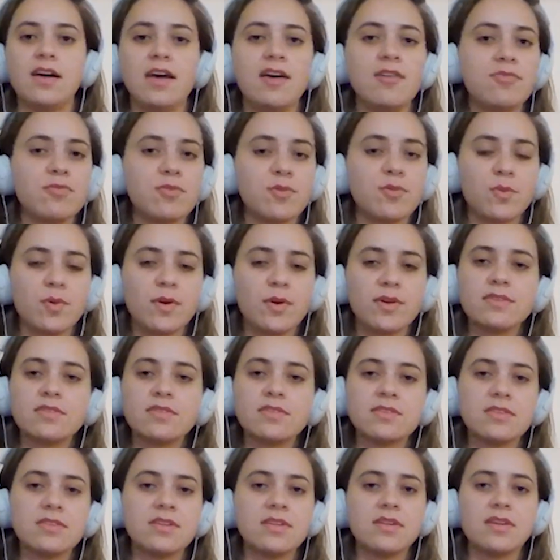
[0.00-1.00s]

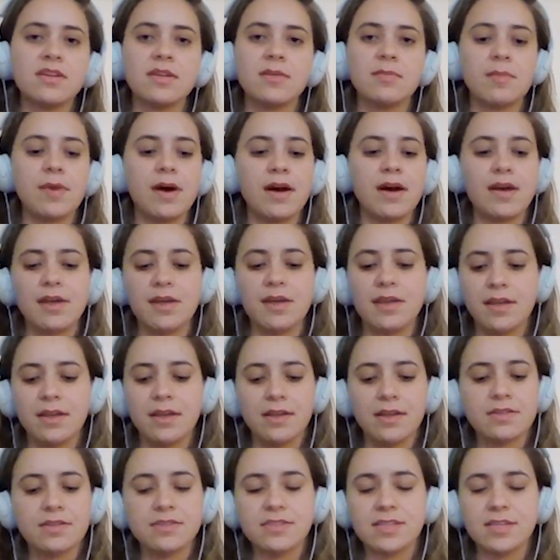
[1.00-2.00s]
Everyone in
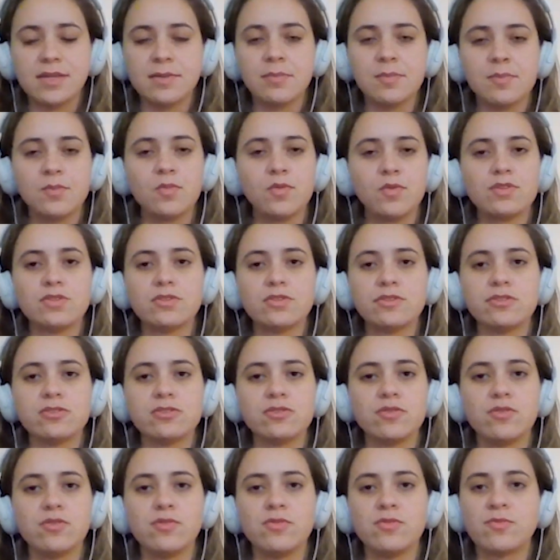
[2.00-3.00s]
my team was
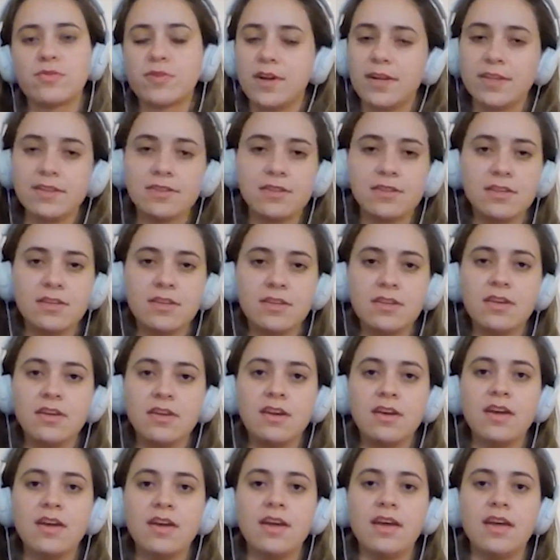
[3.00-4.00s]
so friendly,
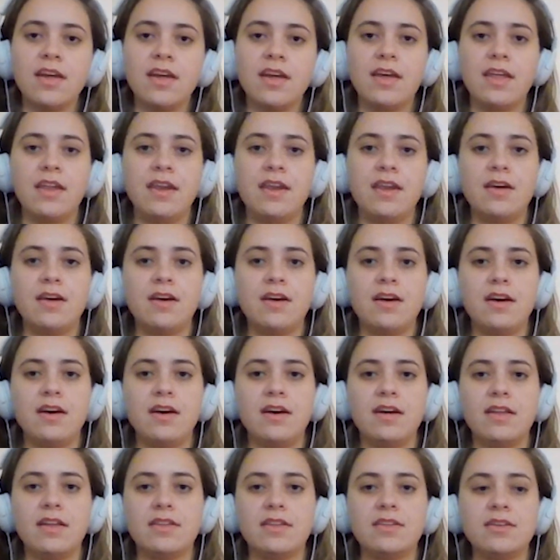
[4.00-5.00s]
and
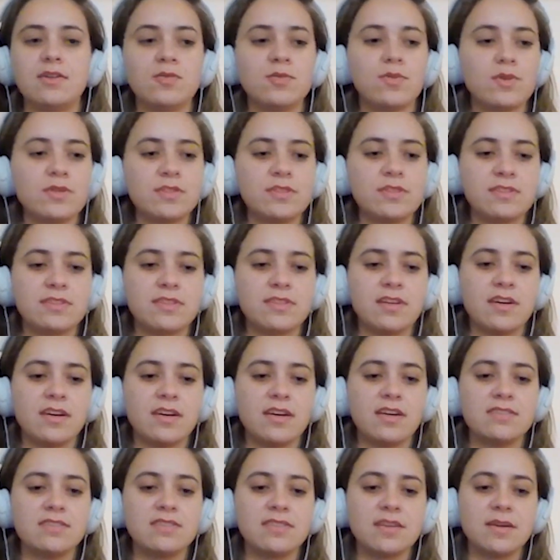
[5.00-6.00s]
there was
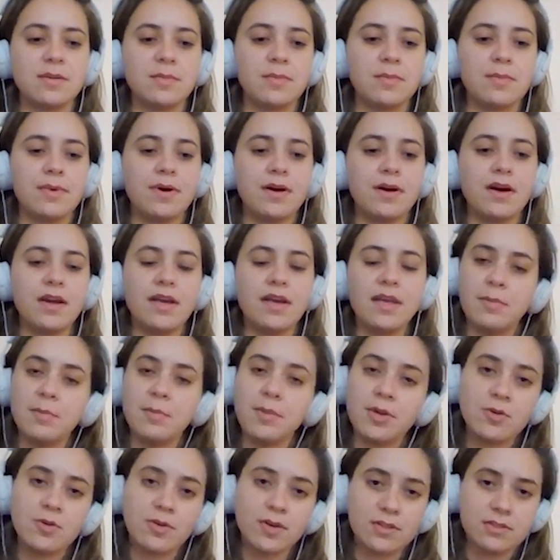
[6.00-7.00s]
some
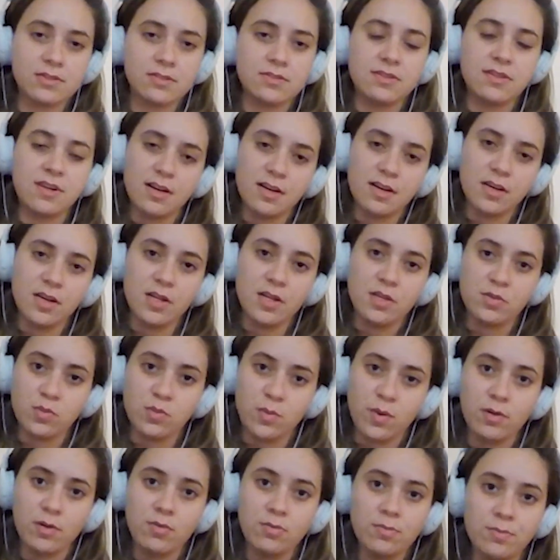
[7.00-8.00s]
immigrants there
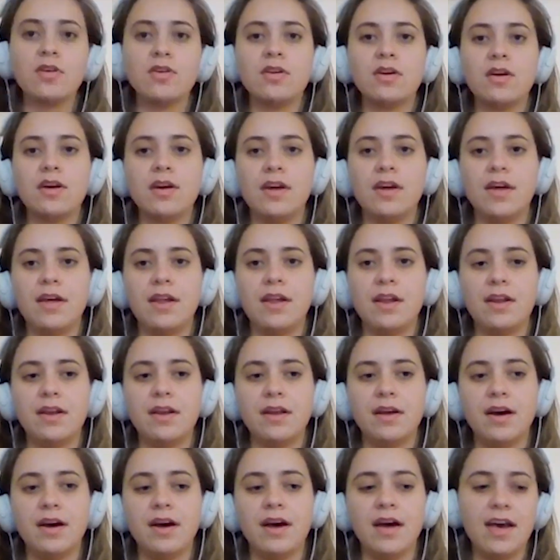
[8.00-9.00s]
as well,
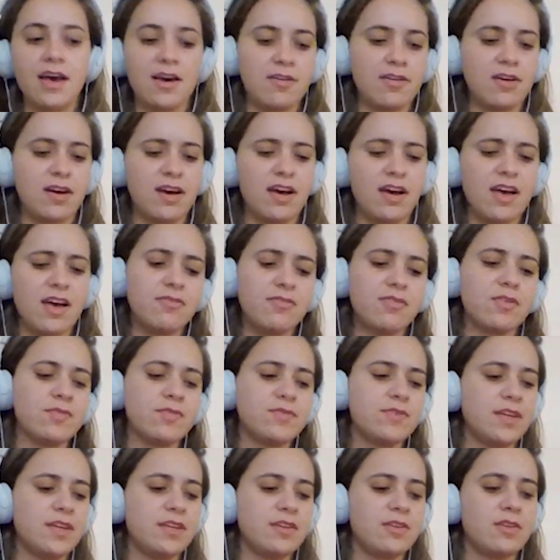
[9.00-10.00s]
and half
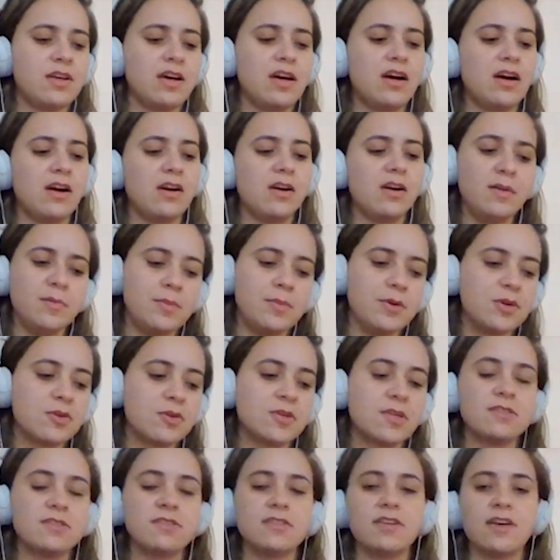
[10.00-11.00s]
of them are
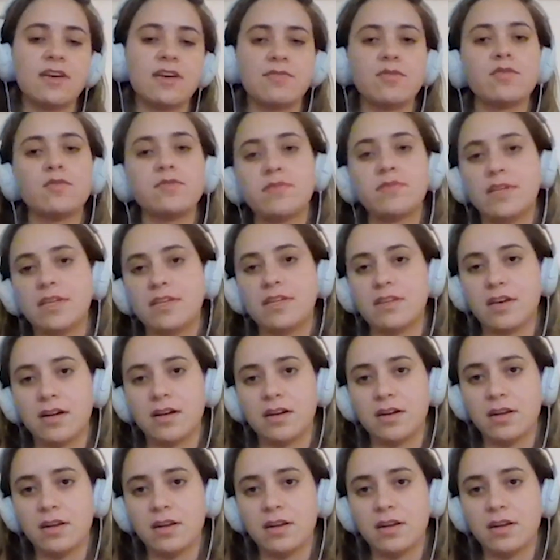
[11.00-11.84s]
immigrants, half of them